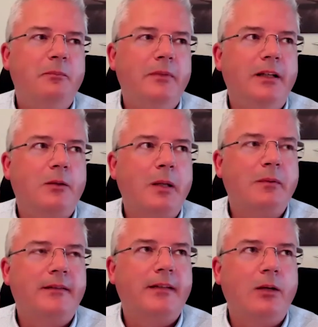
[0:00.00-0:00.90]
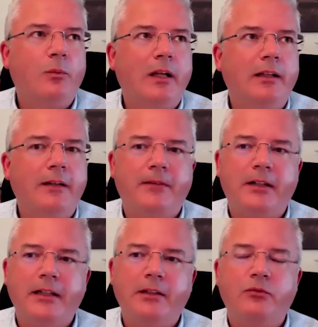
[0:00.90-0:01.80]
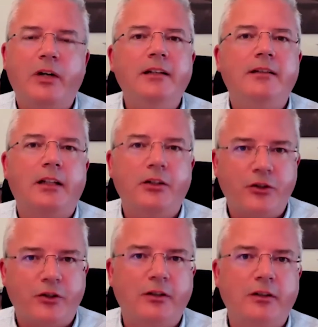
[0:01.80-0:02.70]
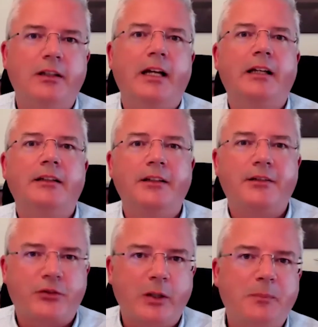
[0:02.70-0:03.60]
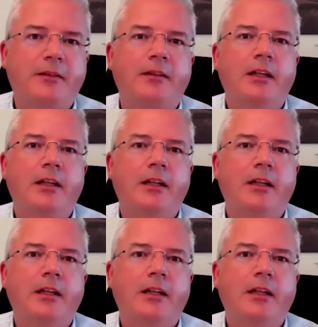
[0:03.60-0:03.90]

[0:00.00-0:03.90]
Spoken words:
A lot of people say, well, if I write on a journal and I script